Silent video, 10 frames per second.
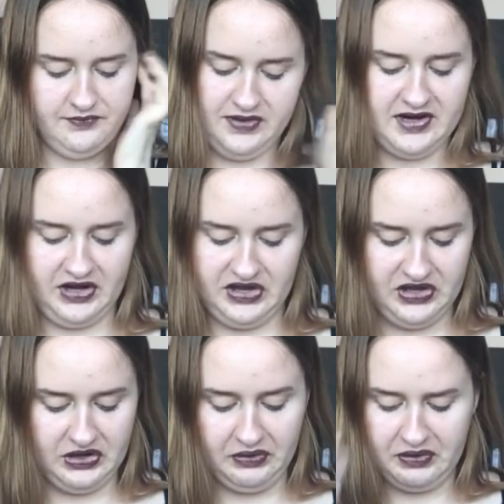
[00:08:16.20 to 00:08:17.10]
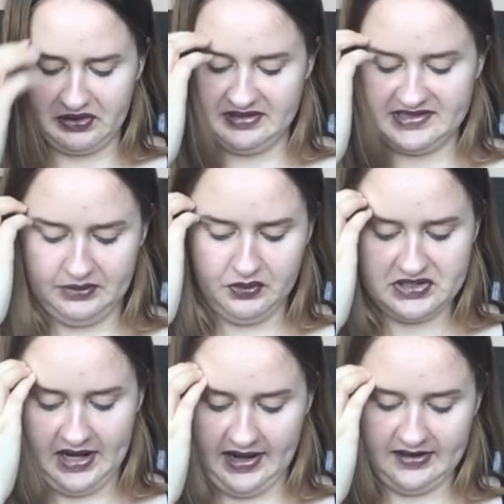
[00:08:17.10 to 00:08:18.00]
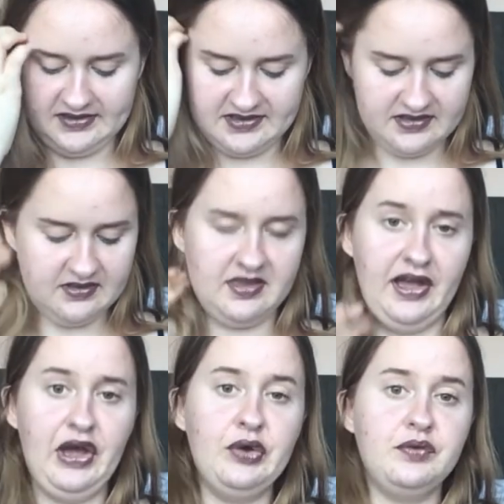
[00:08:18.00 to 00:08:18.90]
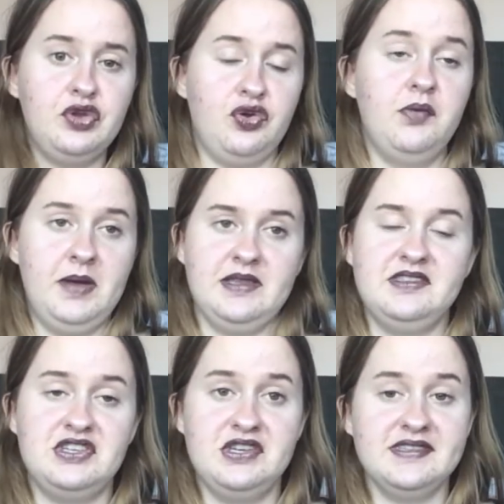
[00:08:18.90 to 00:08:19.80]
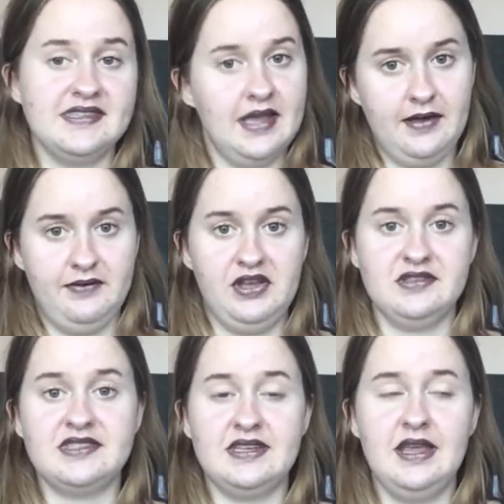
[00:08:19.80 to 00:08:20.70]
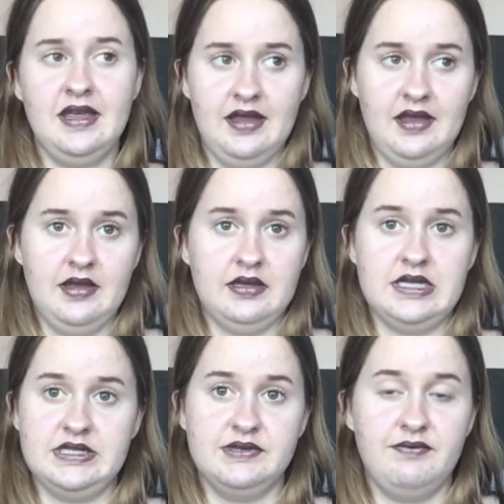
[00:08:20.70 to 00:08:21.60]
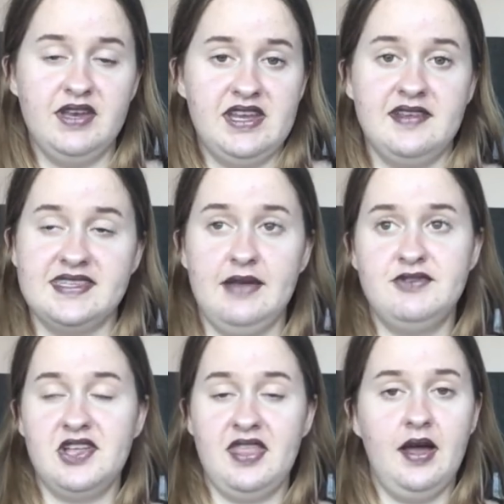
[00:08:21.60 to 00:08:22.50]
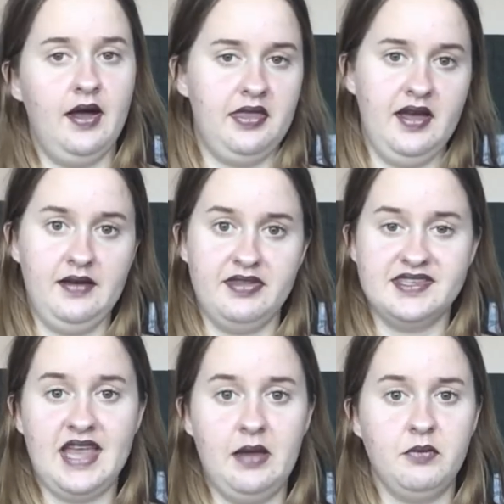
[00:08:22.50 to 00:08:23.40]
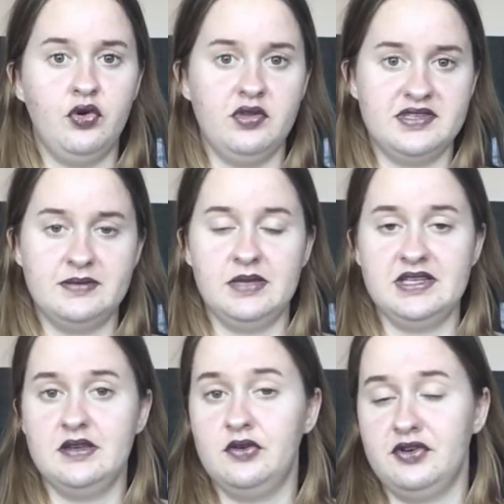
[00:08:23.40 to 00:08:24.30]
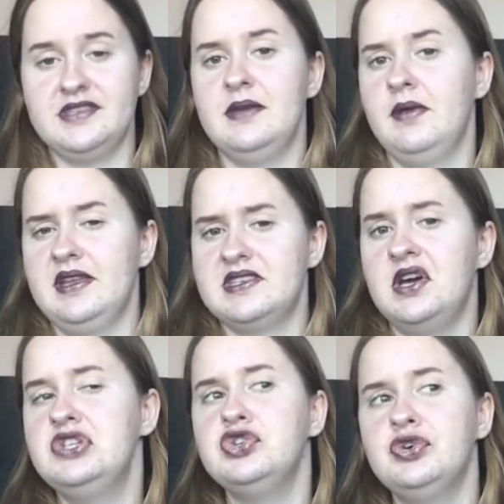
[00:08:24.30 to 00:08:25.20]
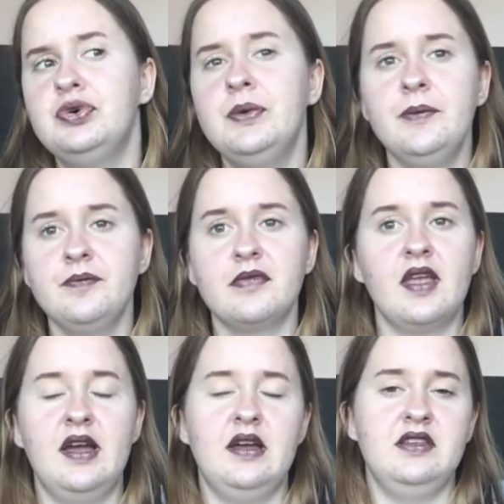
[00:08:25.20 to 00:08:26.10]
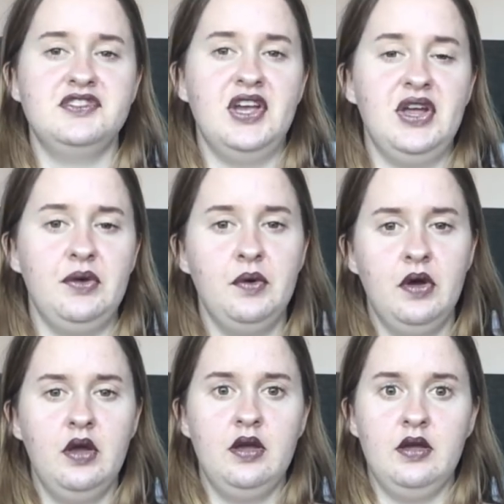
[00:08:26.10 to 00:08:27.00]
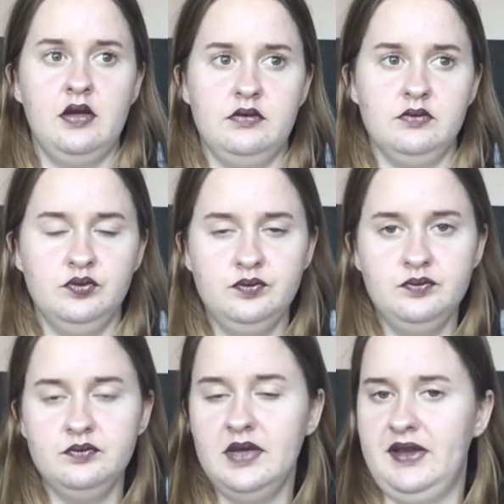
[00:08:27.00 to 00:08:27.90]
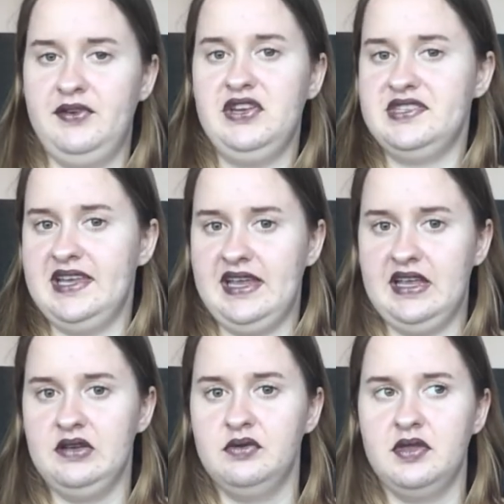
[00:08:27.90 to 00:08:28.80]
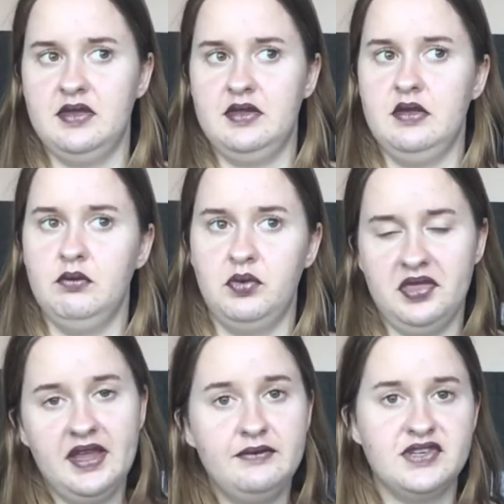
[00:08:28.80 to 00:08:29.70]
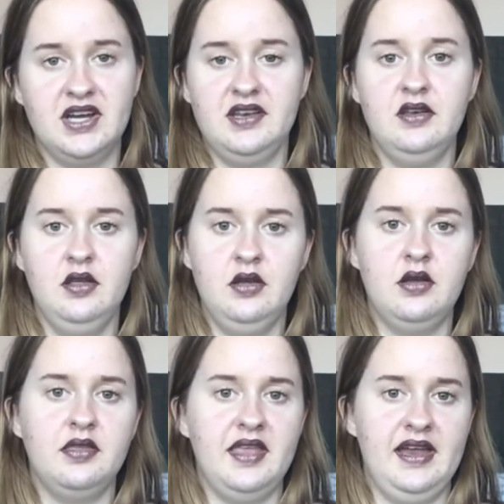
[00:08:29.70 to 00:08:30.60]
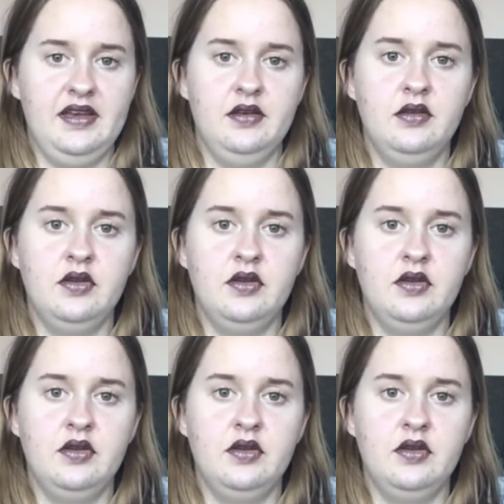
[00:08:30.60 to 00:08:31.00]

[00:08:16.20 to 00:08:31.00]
vidIQ you can see what tags that your competitors have used in videos they've done that either have the same or a similar or a similar title and so if you see what they've done, then